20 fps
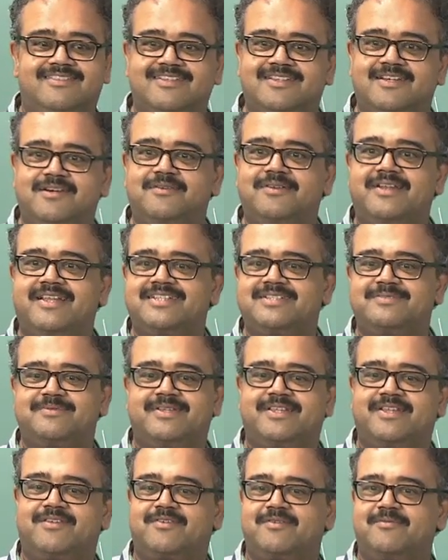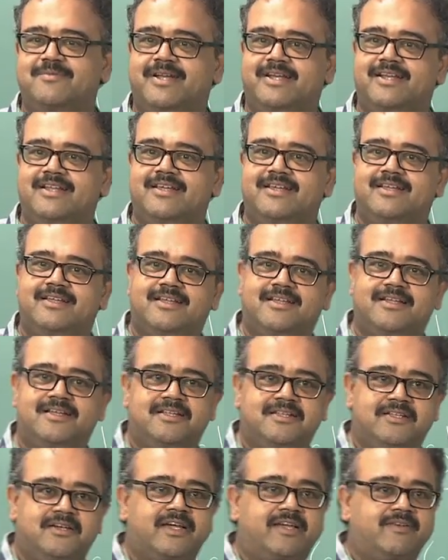How will you estimate that from data?
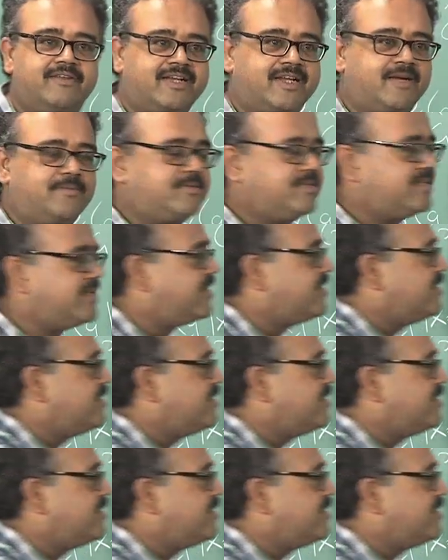Okay, we will come to that.